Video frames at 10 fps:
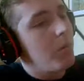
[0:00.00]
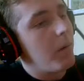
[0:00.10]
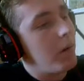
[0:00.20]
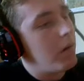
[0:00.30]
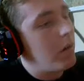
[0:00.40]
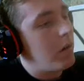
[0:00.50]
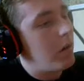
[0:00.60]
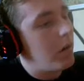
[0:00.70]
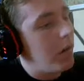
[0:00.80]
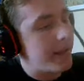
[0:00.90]
Well,
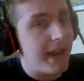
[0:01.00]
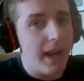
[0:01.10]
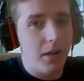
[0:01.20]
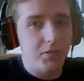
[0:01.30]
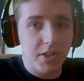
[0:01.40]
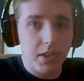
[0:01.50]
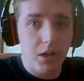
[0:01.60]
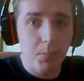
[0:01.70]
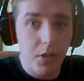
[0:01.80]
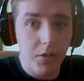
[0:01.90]
okay, I'm just going
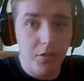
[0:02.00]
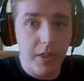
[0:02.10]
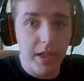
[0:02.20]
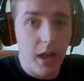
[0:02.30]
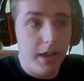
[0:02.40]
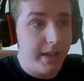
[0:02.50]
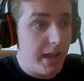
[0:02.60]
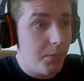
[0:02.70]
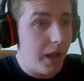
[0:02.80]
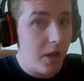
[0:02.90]
to mute the uh,
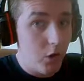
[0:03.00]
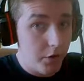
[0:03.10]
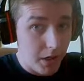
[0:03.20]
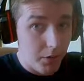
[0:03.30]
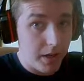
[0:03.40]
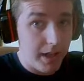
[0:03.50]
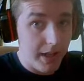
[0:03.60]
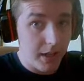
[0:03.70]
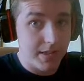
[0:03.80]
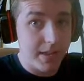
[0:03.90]
gameplay audio
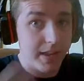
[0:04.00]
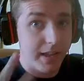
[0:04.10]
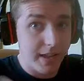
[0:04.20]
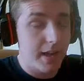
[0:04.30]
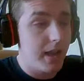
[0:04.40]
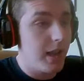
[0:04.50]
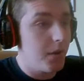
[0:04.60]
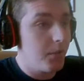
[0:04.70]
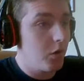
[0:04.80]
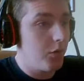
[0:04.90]
here so then you can
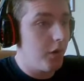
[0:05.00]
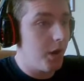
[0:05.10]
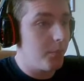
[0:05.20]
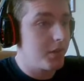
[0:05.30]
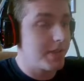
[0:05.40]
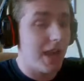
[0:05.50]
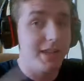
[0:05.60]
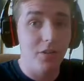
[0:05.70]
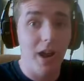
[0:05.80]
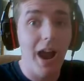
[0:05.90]
hear me alright, because I
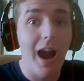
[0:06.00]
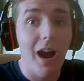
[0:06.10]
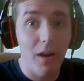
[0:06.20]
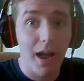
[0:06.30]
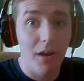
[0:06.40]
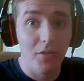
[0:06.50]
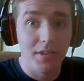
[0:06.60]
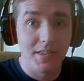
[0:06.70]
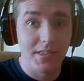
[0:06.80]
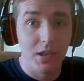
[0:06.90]
don't know how loud
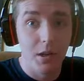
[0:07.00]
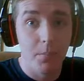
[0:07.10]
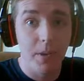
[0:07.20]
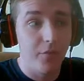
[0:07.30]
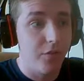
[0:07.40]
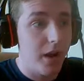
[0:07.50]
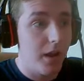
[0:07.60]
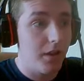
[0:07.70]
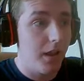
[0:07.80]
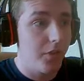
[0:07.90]
this is going to be
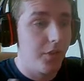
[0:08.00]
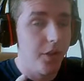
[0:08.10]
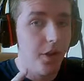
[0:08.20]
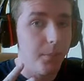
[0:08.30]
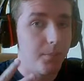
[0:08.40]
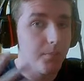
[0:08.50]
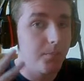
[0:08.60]
throughout like the